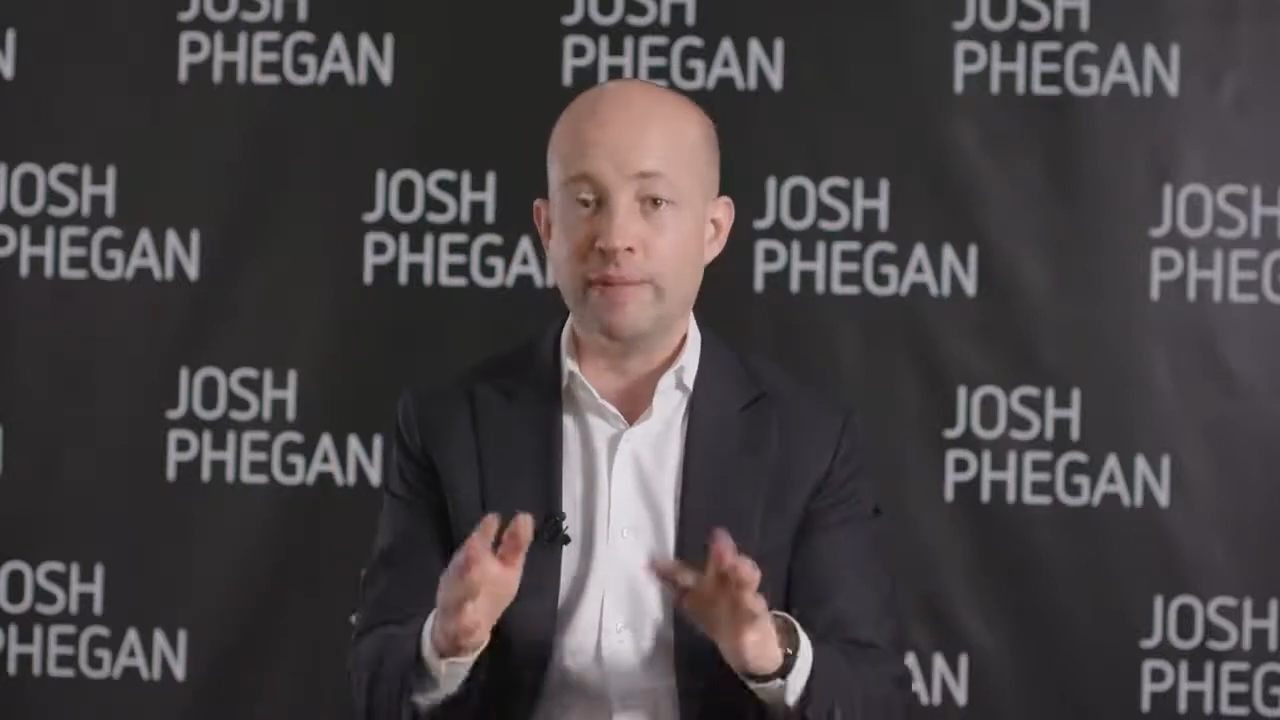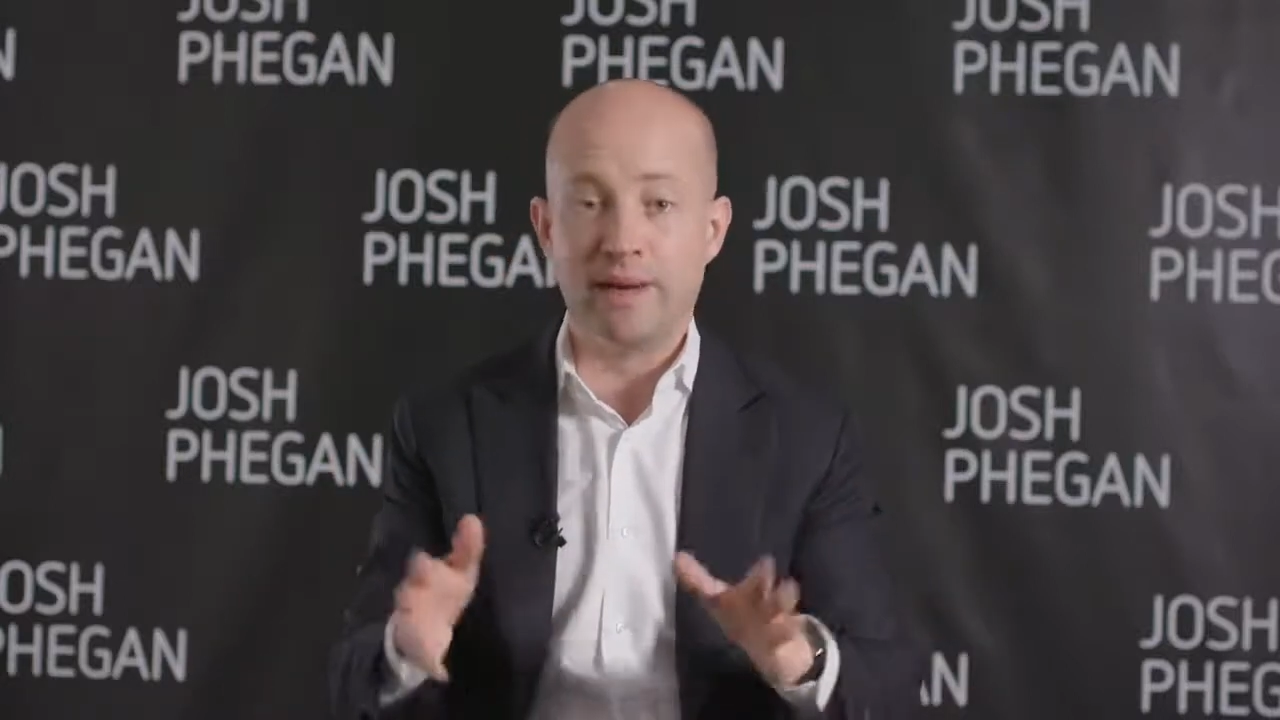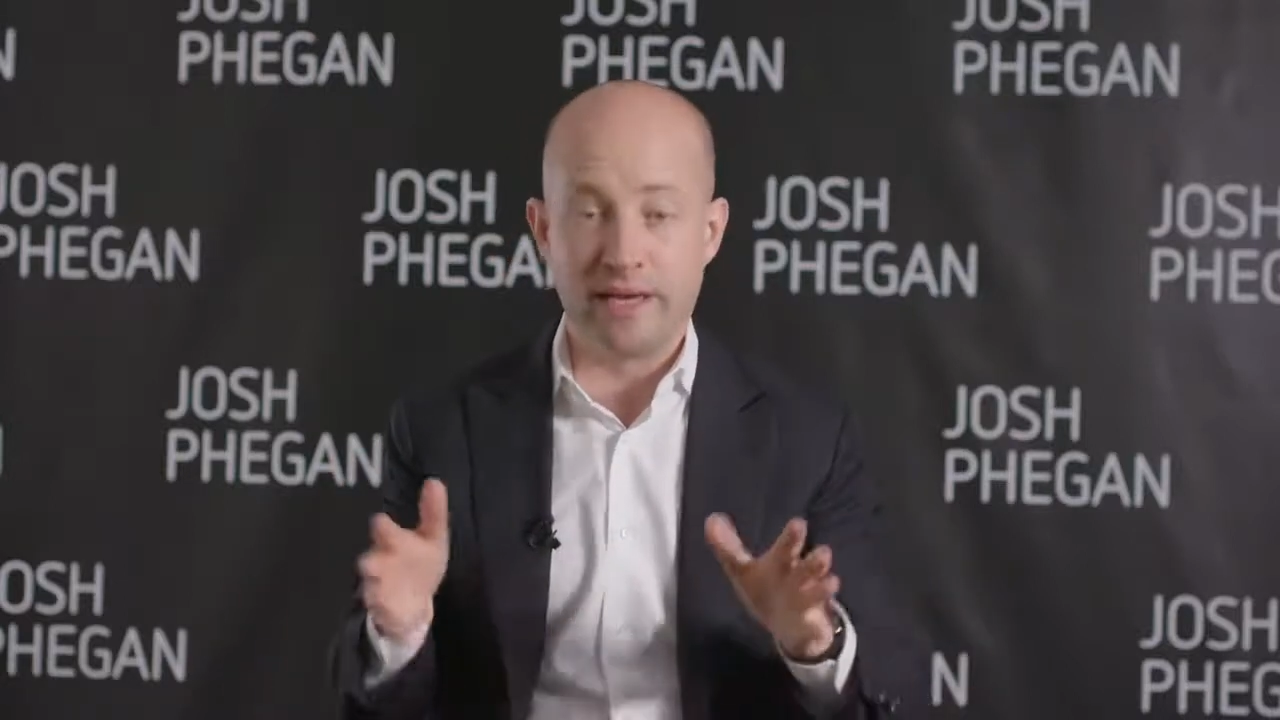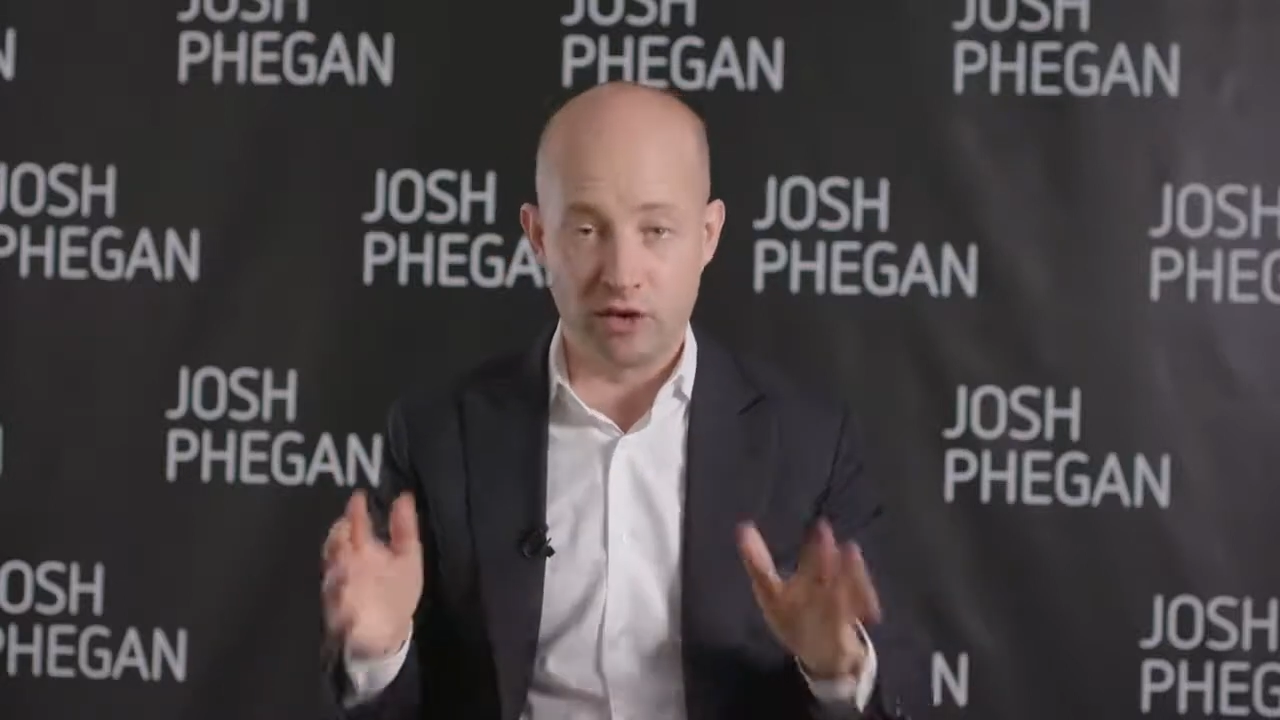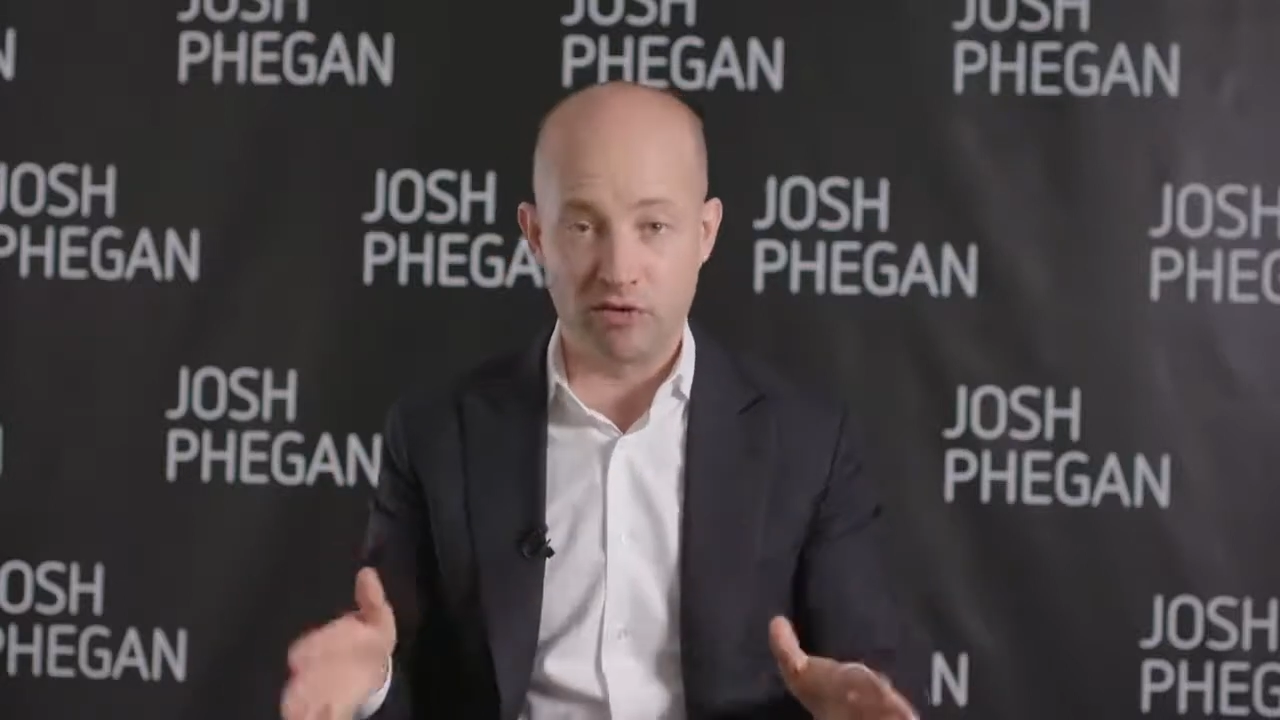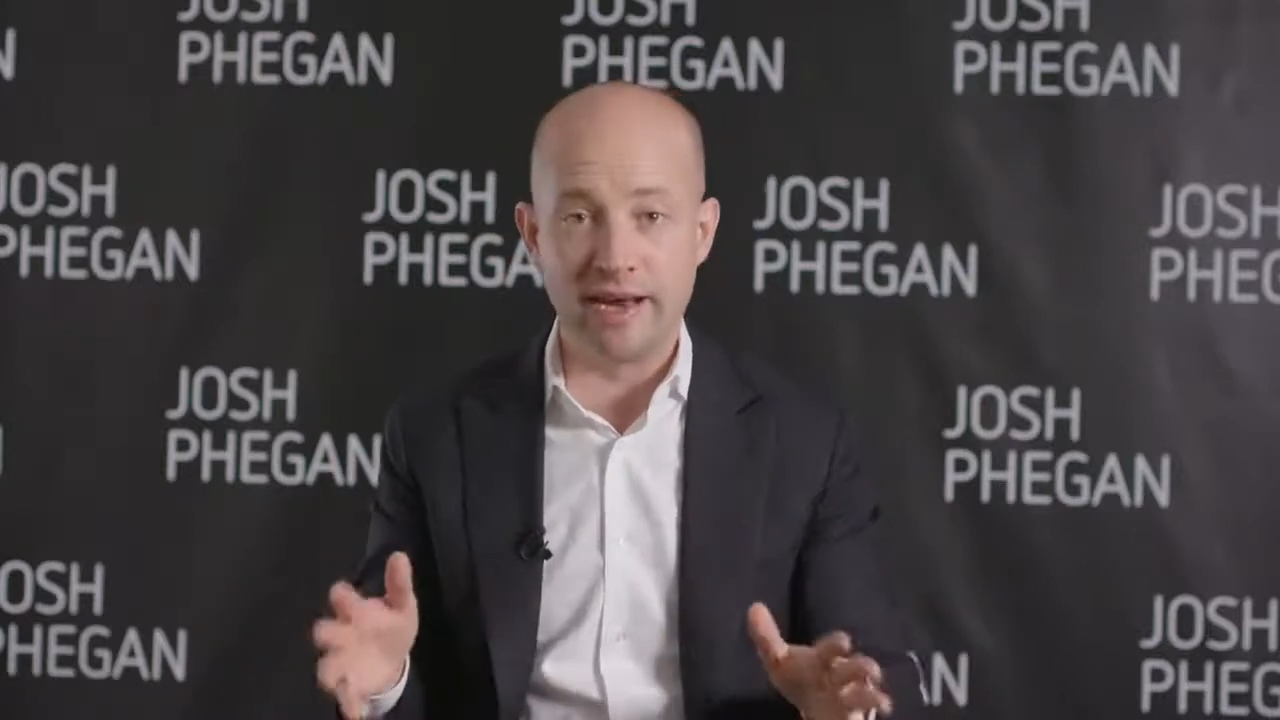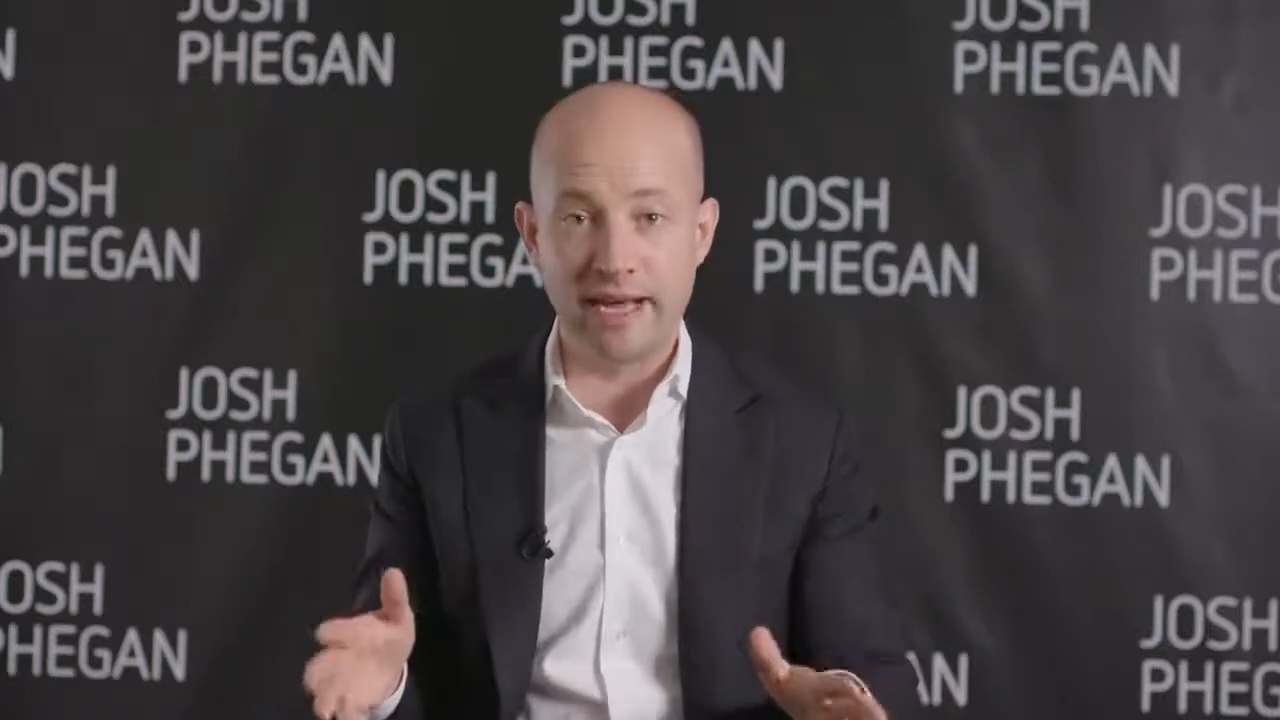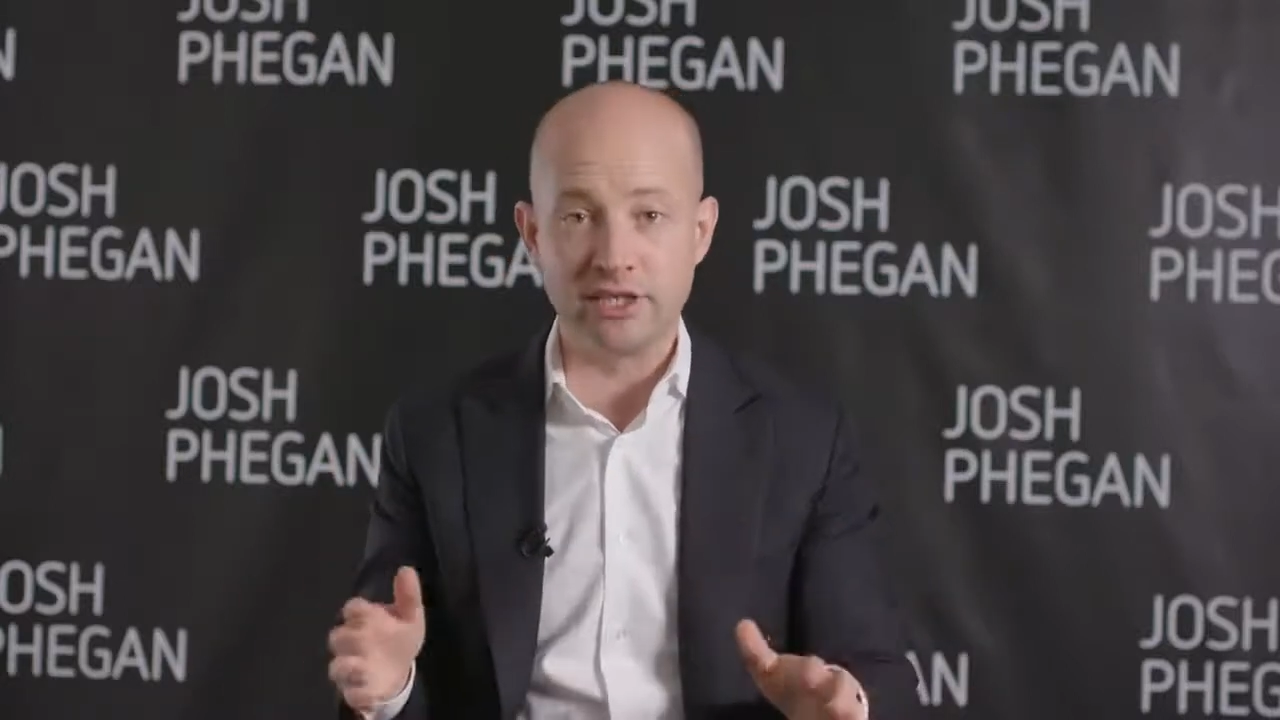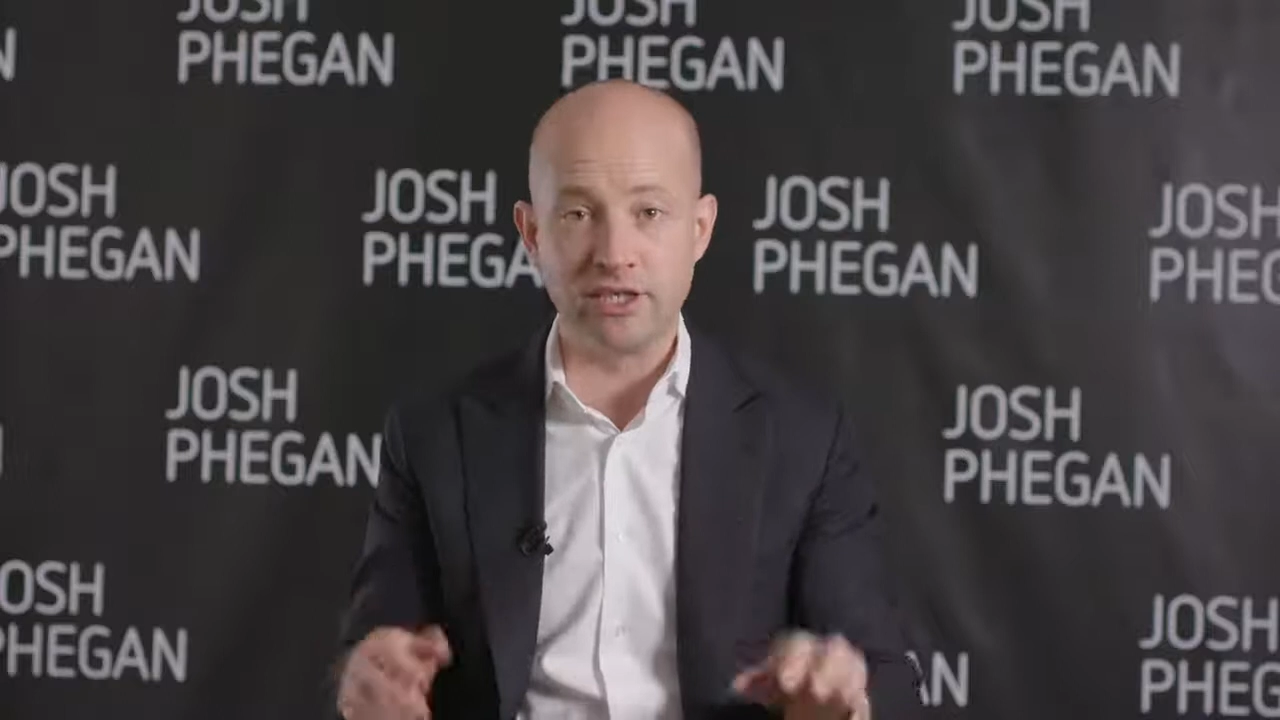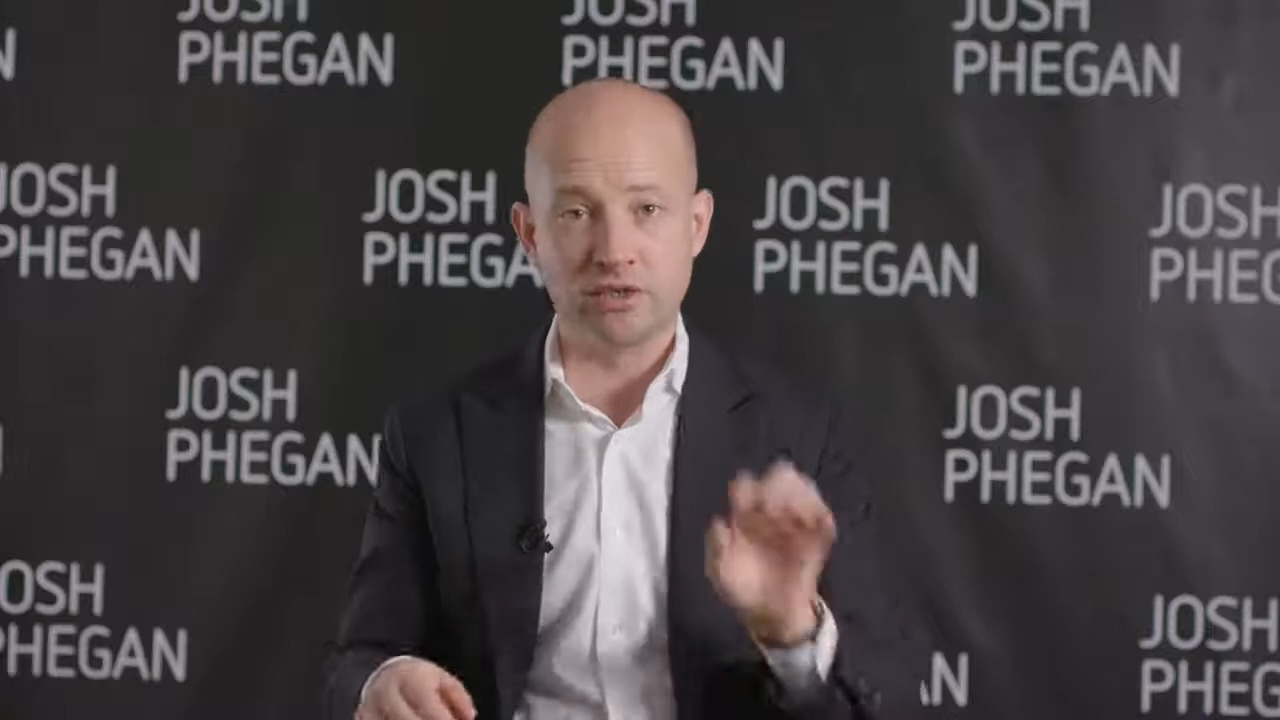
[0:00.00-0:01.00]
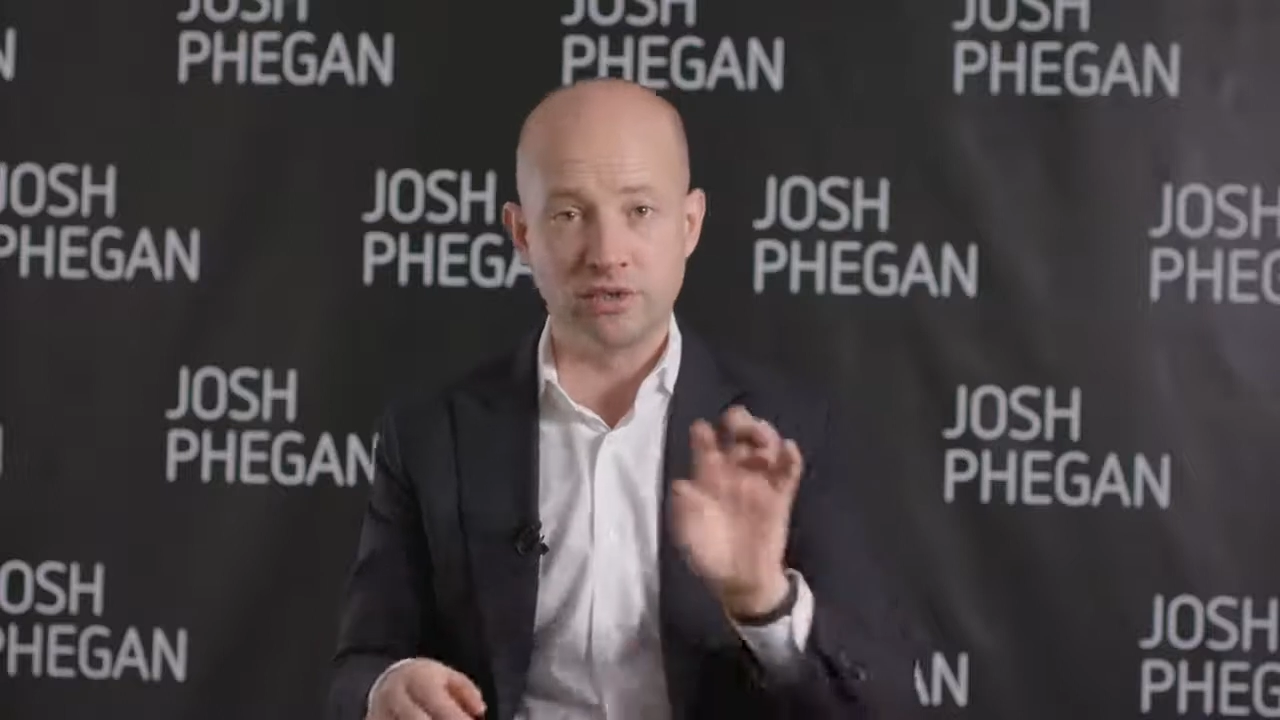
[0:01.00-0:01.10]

in being a great agent